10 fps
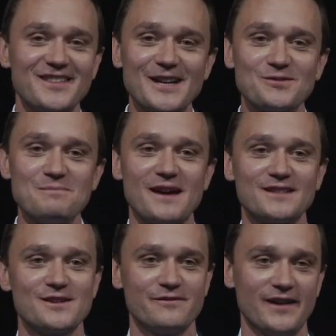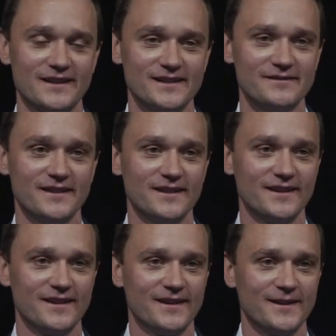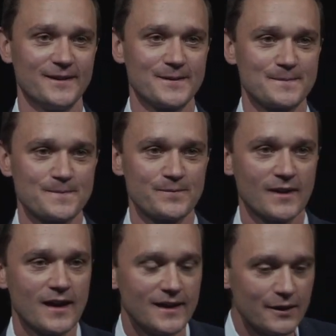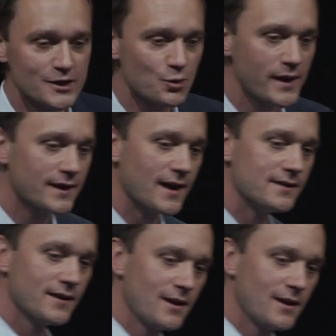that's what makes us effective. Now, this weekend,